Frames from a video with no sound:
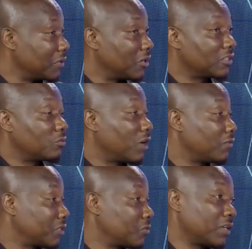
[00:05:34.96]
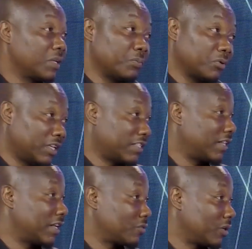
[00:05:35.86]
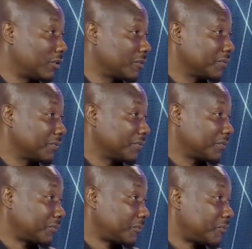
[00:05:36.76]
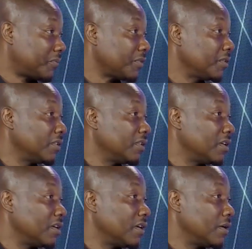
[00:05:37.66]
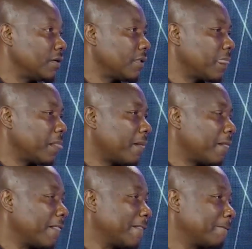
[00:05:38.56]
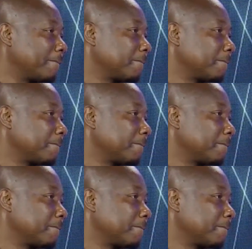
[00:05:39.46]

because we have seen where they protested as well. Yeah, because why I ask this